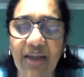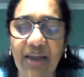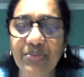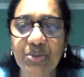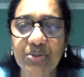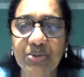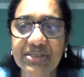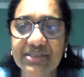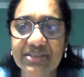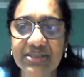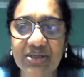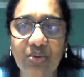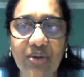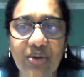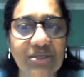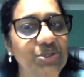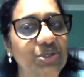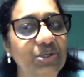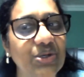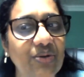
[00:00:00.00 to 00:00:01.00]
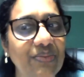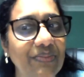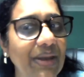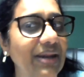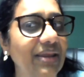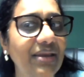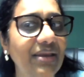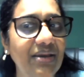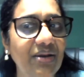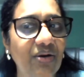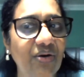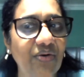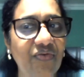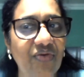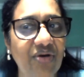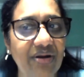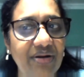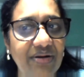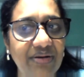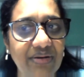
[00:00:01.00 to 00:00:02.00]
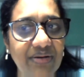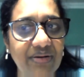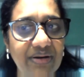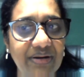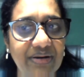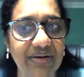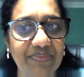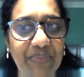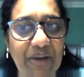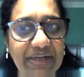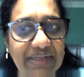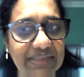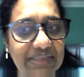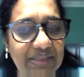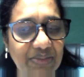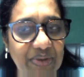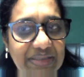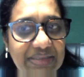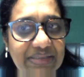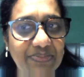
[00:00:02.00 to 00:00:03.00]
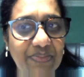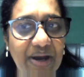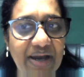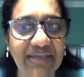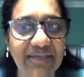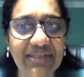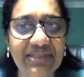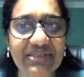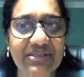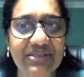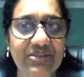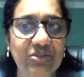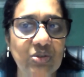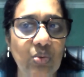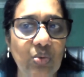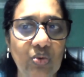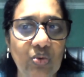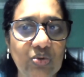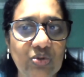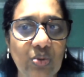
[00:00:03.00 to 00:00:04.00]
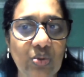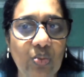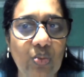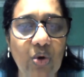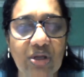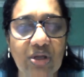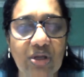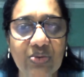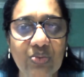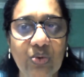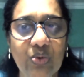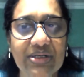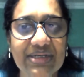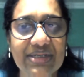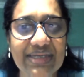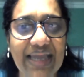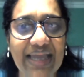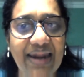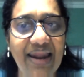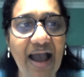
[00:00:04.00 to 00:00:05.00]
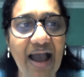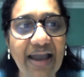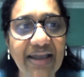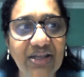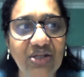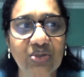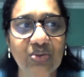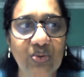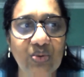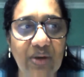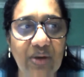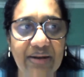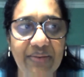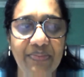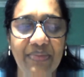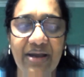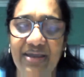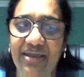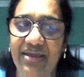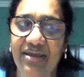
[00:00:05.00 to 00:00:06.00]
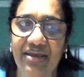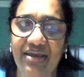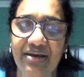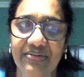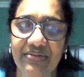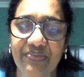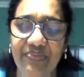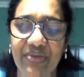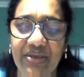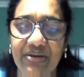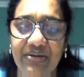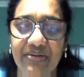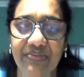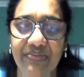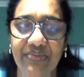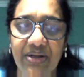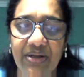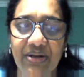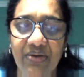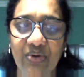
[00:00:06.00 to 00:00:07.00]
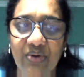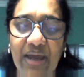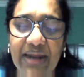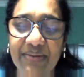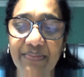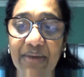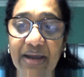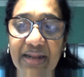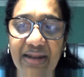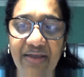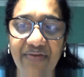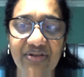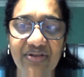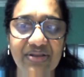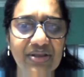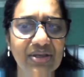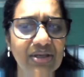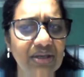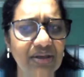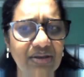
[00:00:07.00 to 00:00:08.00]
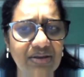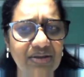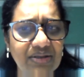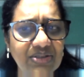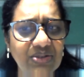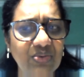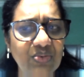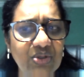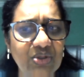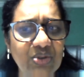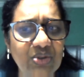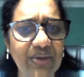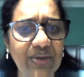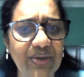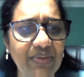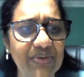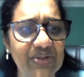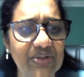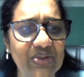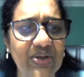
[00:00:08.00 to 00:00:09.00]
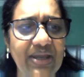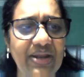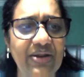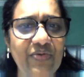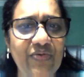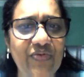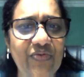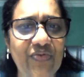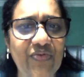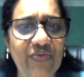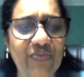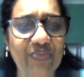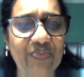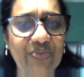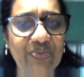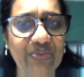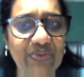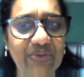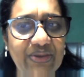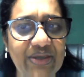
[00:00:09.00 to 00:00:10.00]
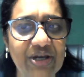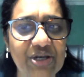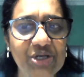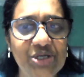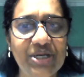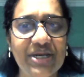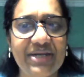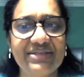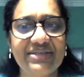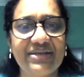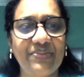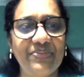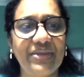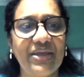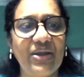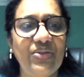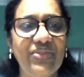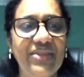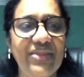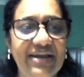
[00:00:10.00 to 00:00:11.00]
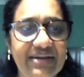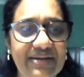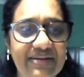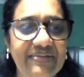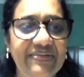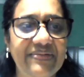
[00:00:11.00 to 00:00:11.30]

I'm sure that's a question on many of our participants' minds. So what can I do at my at my level? So would you be able to kind of share something?